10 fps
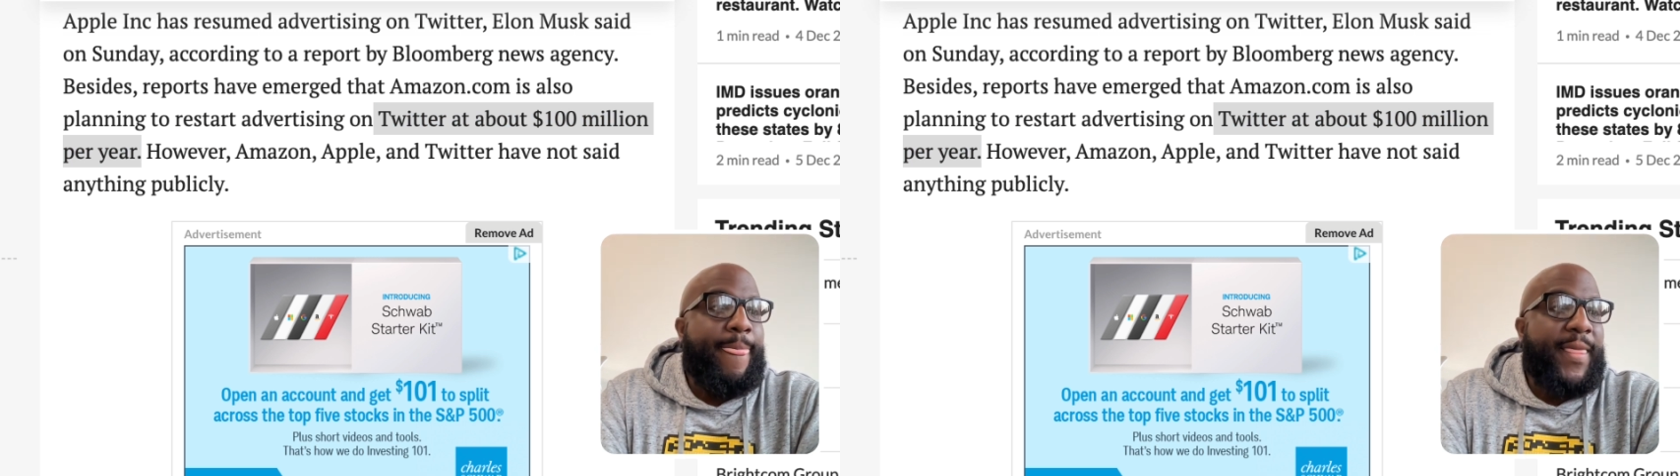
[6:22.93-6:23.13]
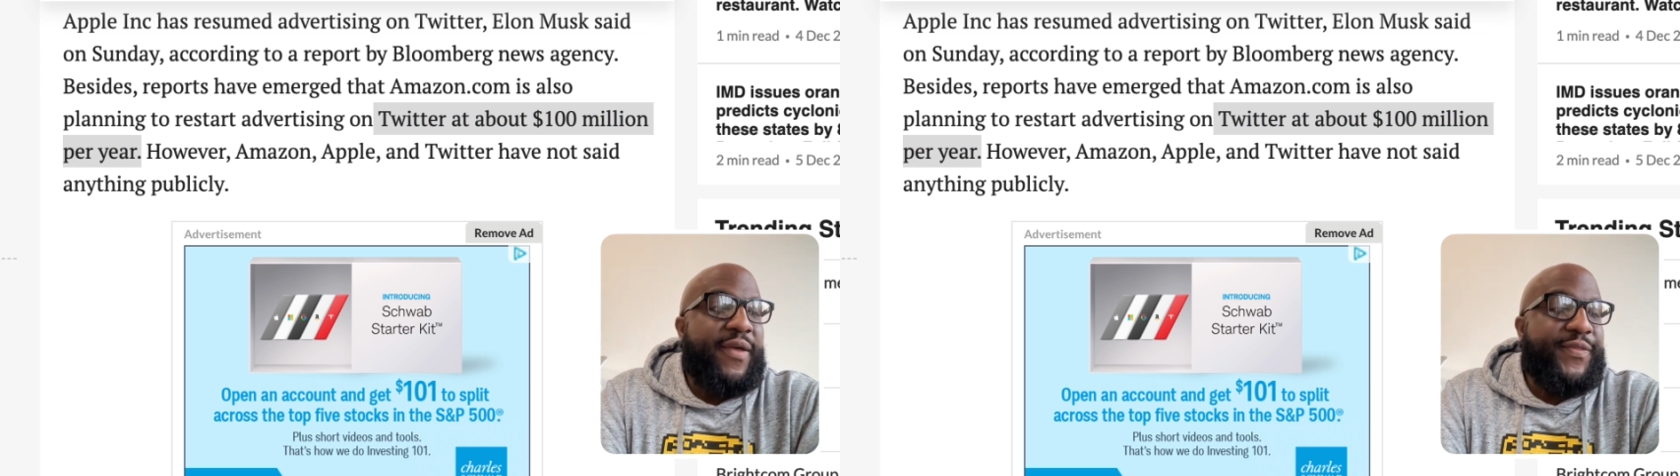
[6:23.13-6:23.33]

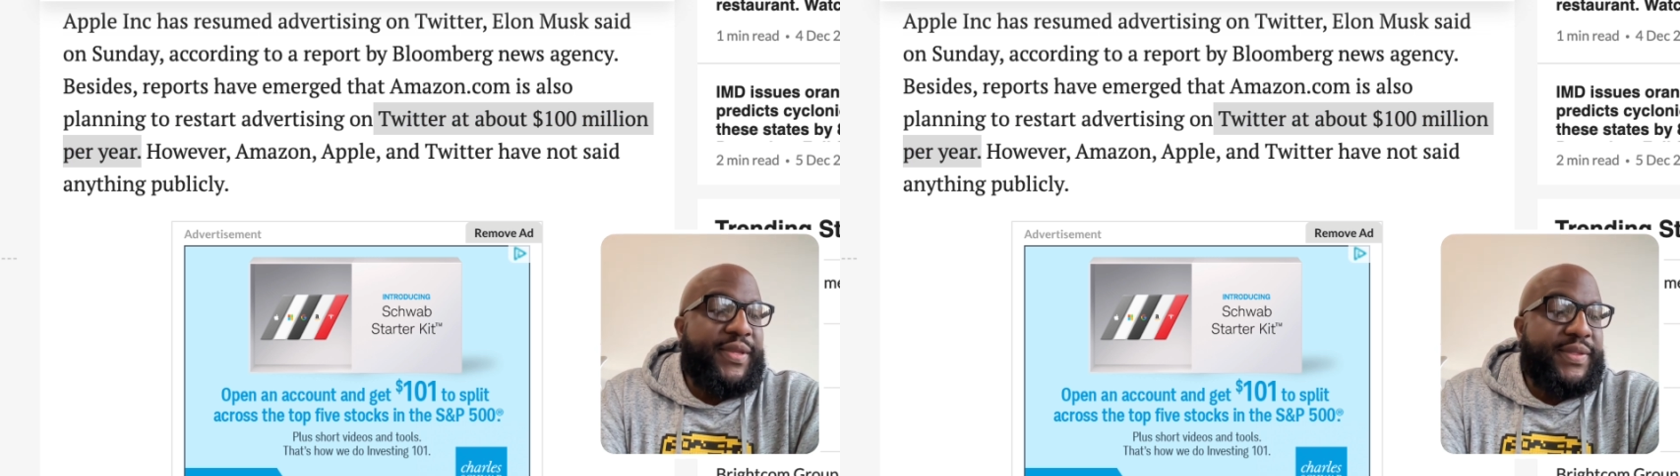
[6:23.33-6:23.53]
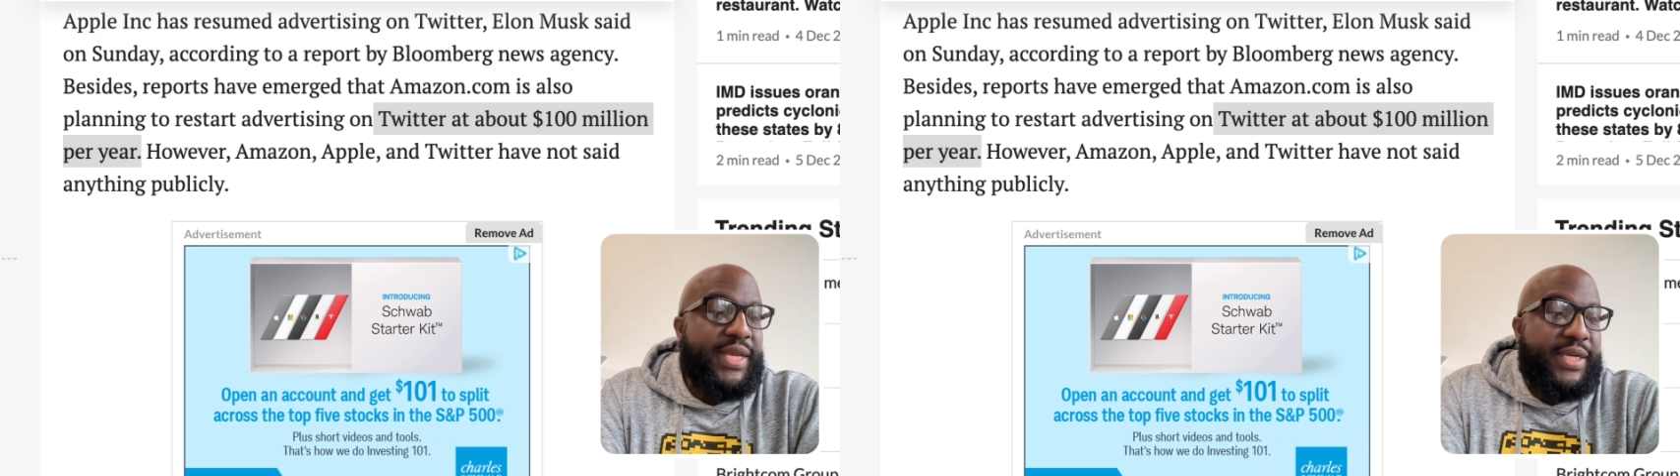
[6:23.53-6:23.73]
I
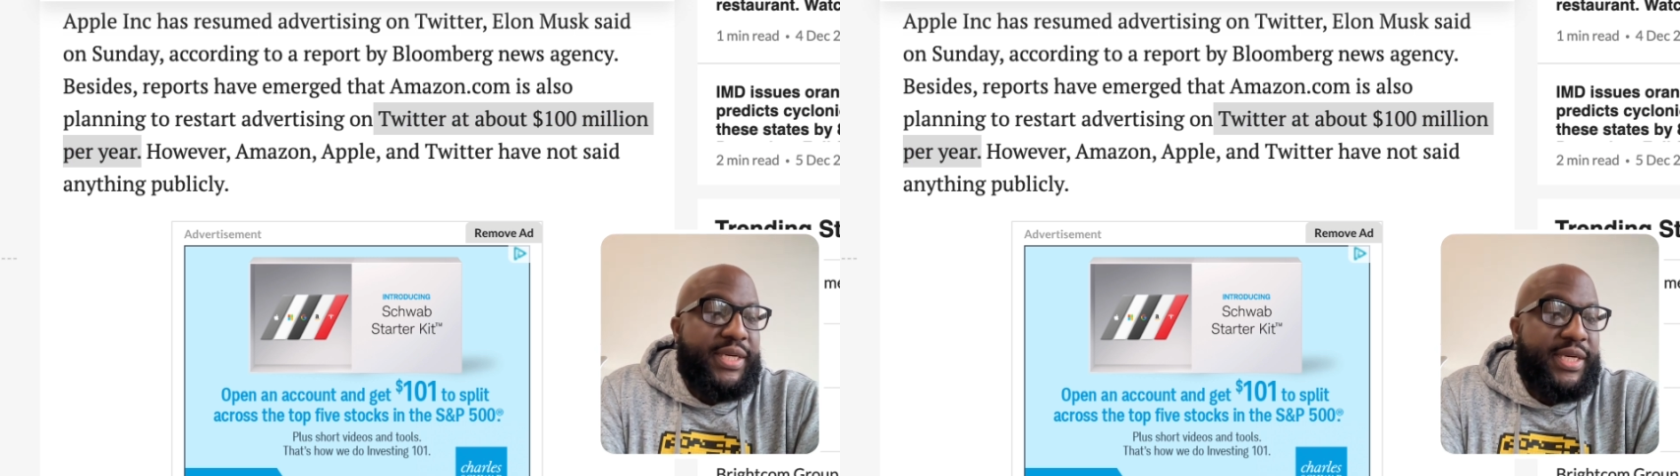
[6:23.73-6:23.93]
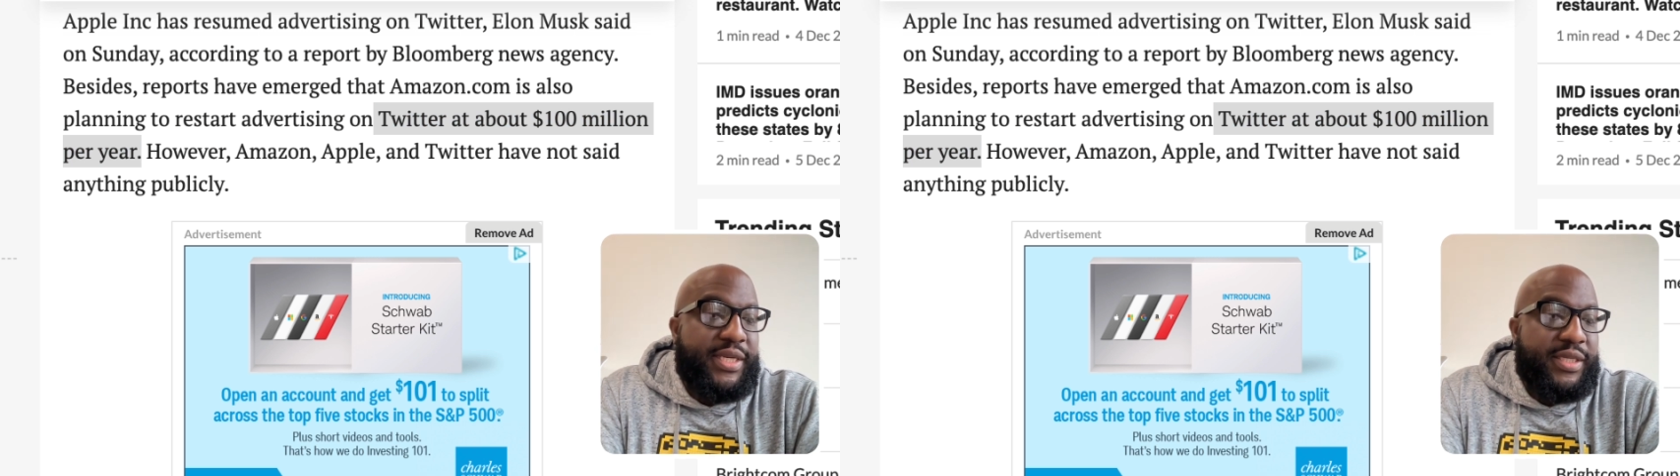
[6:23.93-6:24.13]
think
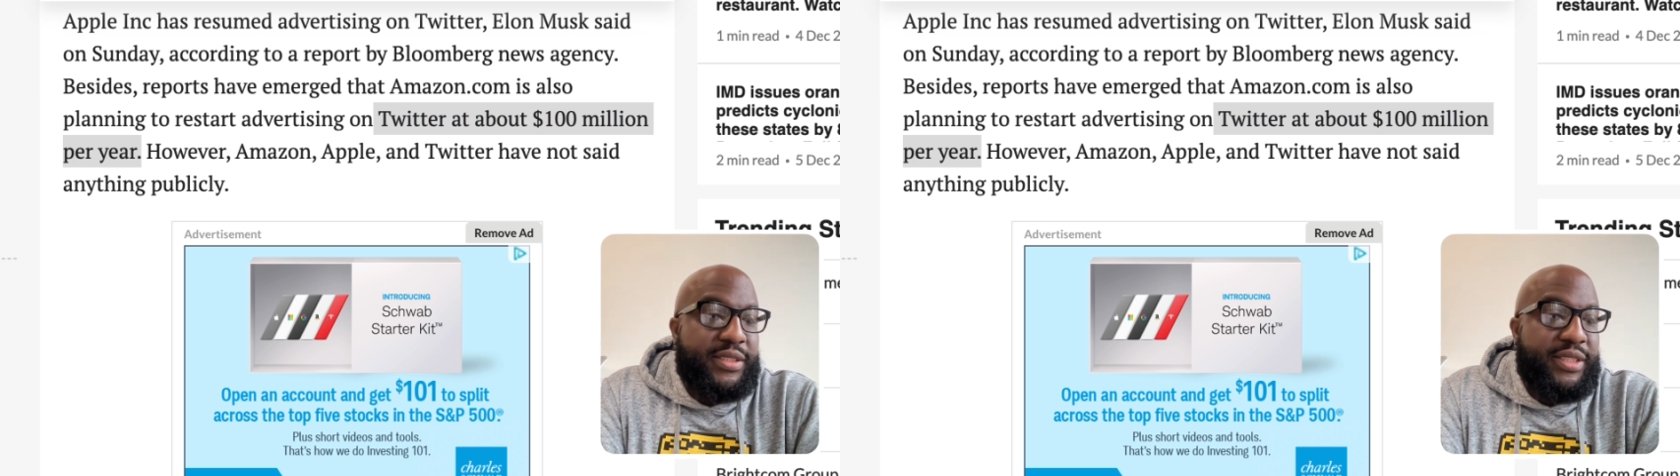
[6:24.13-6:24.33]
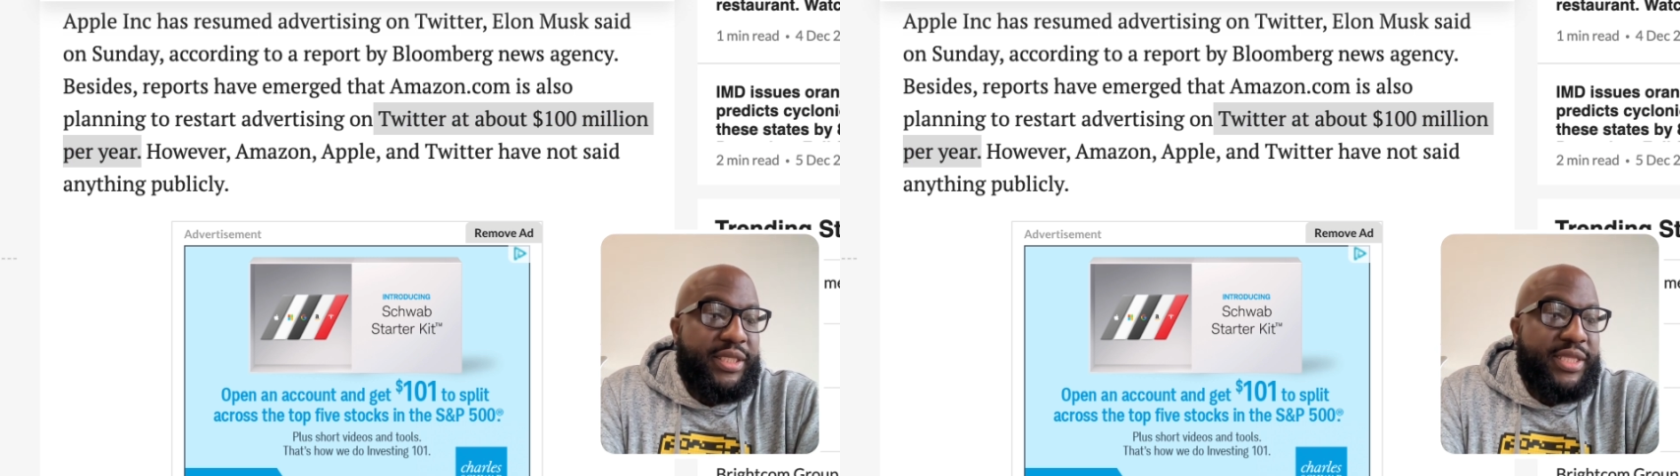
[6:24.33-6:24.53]
that
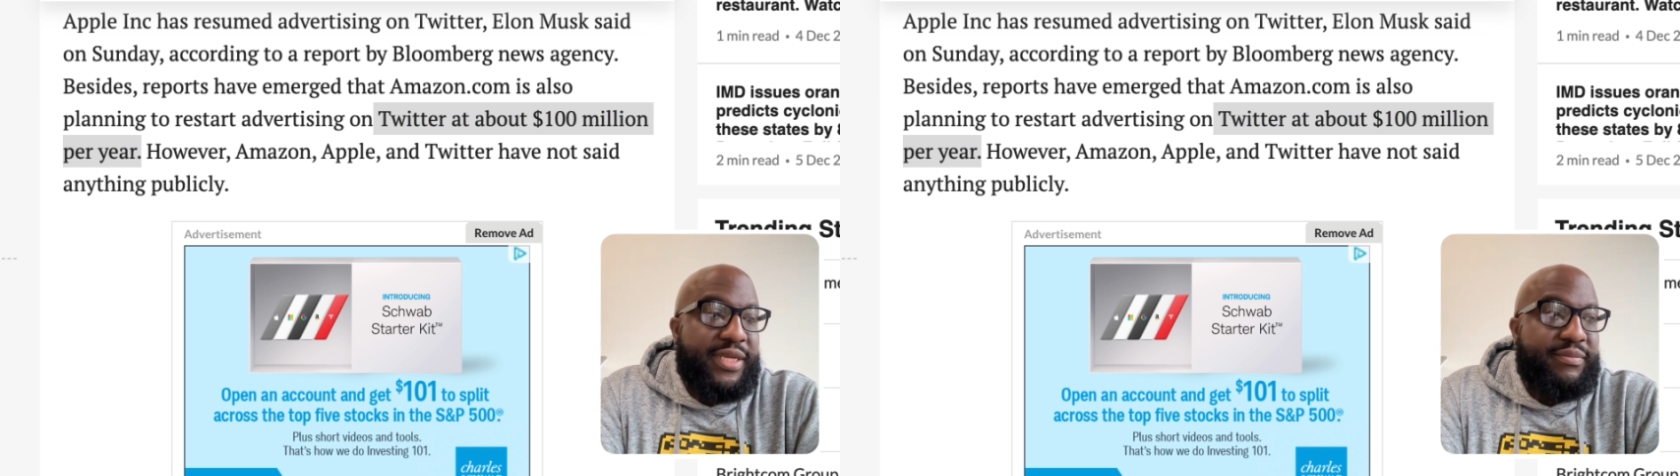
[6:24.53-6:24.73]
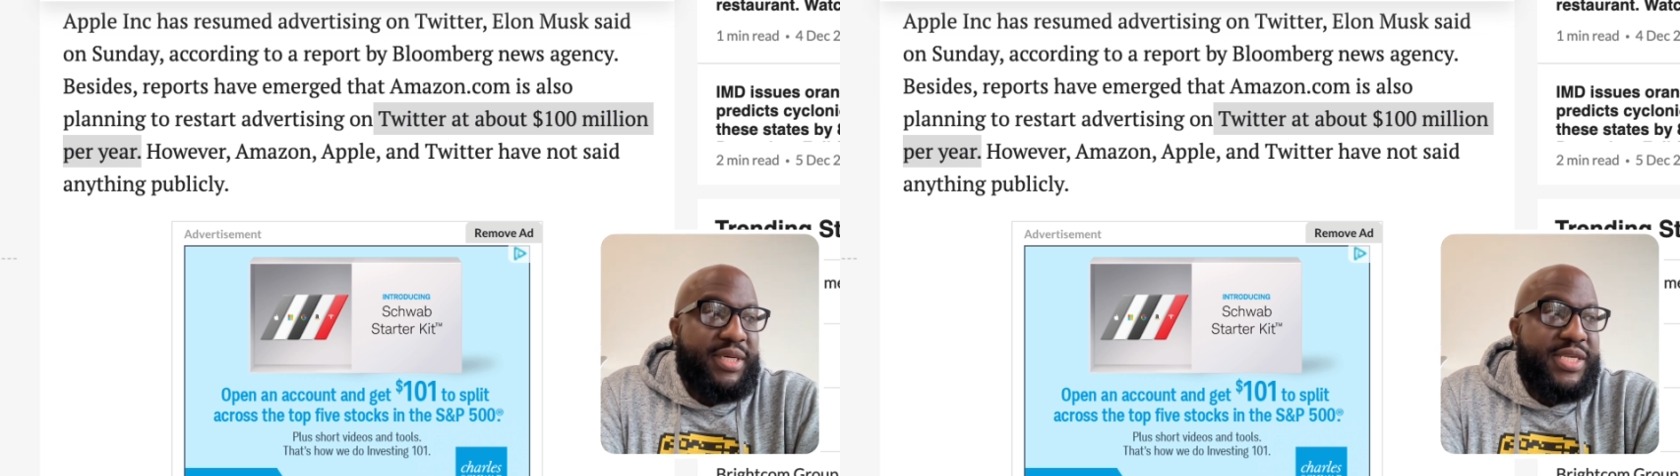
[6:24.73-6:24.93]
Elon
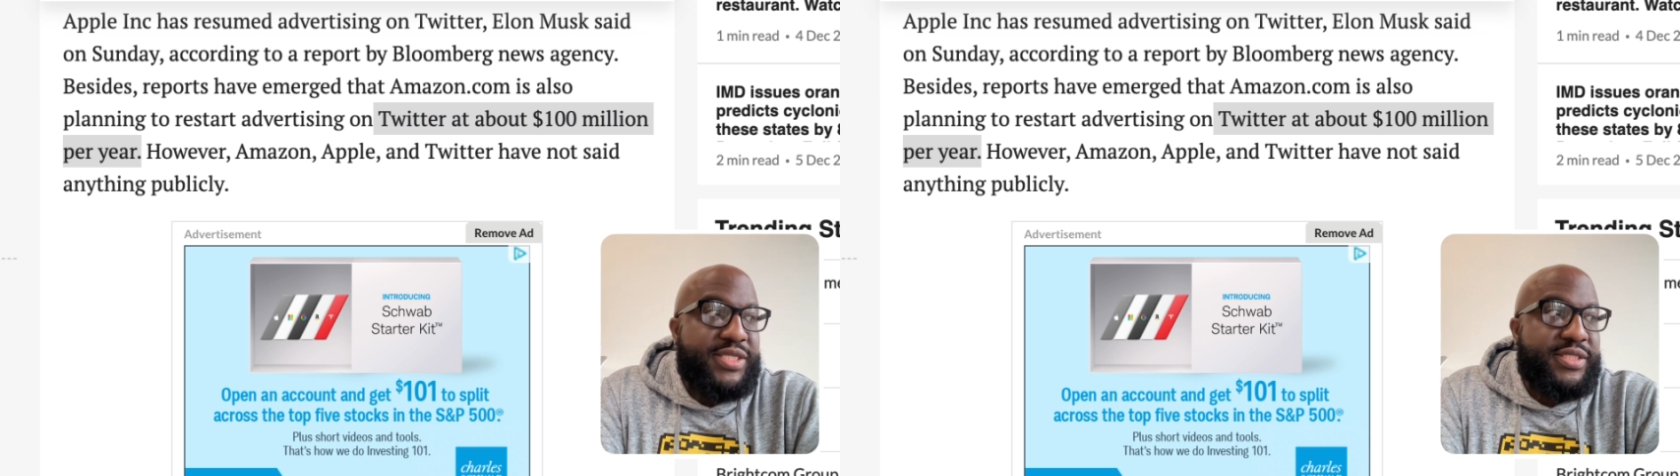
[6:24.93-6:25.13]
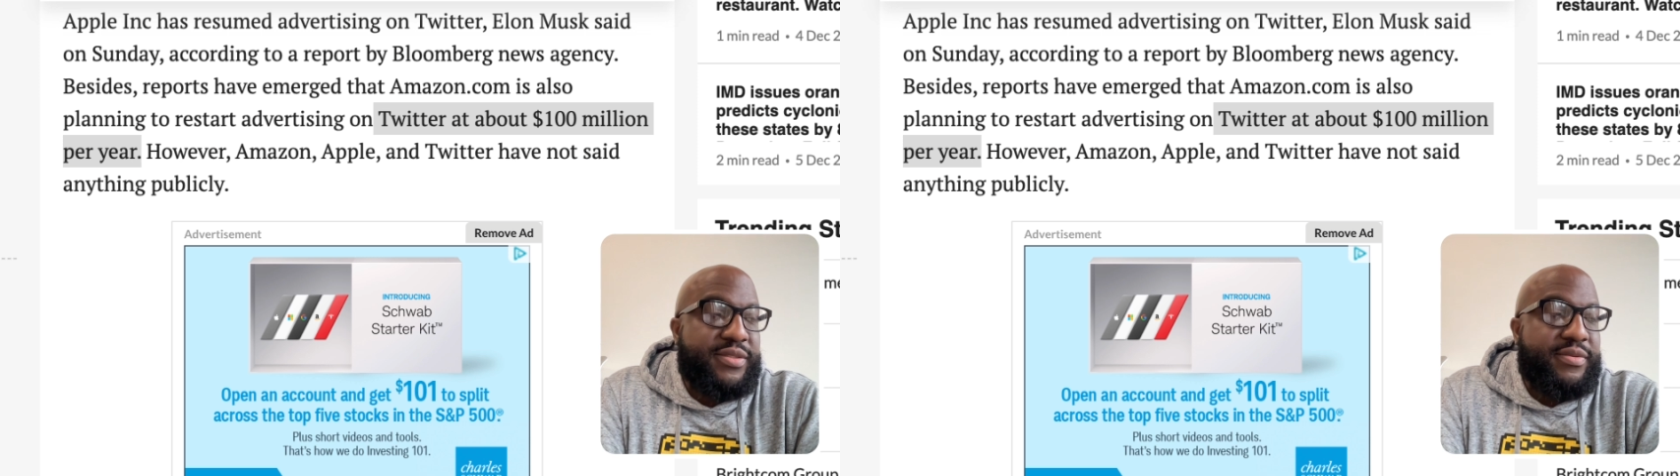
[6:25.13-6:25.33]

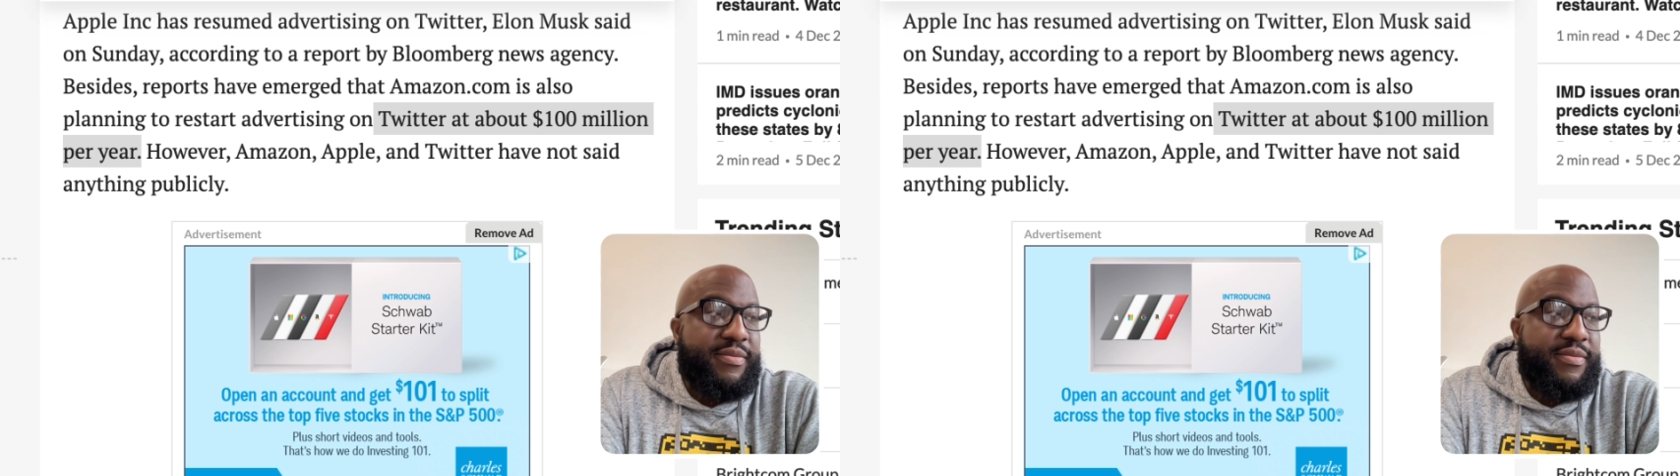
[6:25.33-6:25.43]
Musk